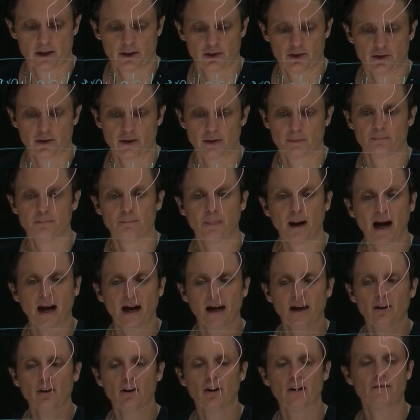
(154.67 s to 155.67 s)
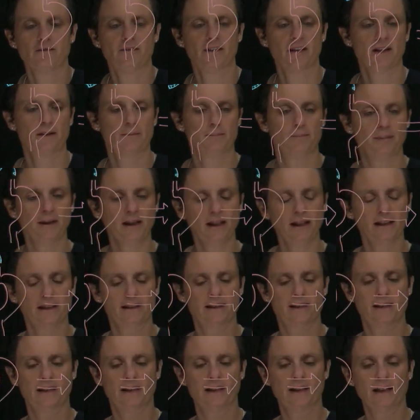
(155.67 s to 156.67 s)
So the
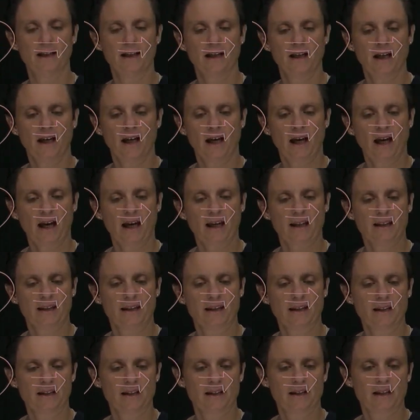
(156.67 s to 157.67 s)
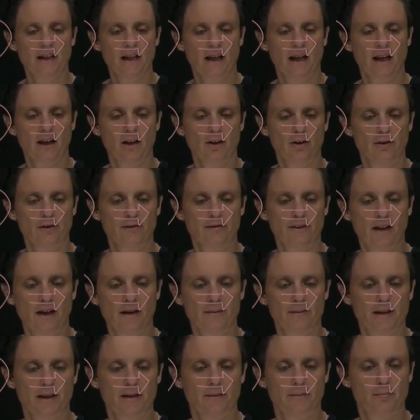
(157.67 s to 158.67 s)
bioavailability, and this is a lot of
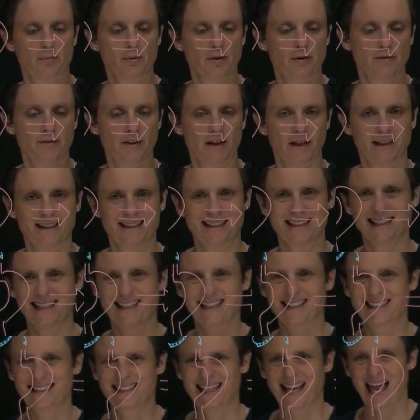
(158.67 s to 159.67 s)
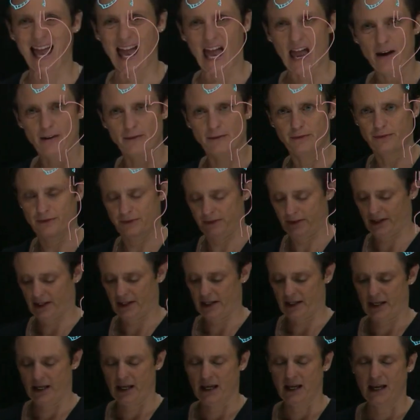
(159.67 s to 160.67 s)
times abbreviated as F,
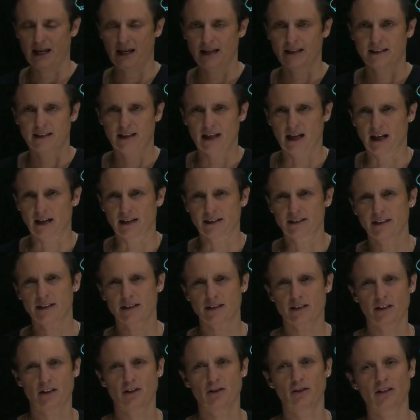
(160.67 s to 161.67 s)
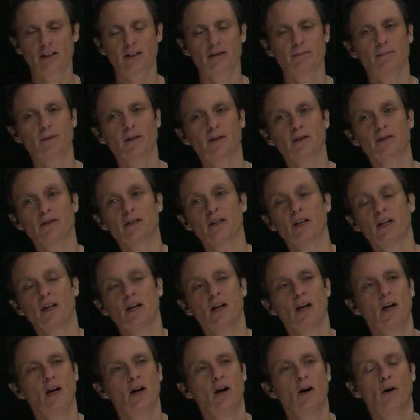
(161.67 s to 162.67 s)
tells us a lot about
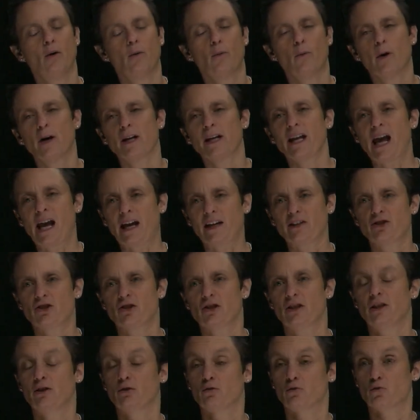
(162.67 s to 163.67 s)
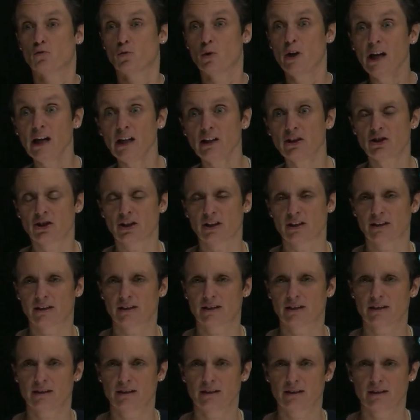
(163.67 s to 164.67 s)
what actually
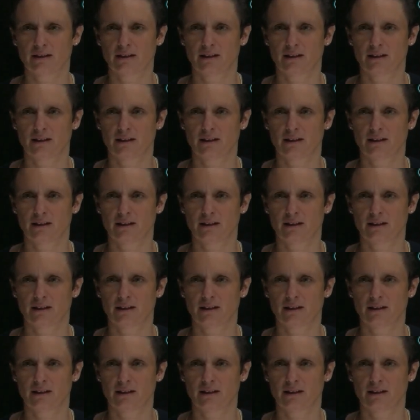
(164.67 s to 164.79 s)
reaches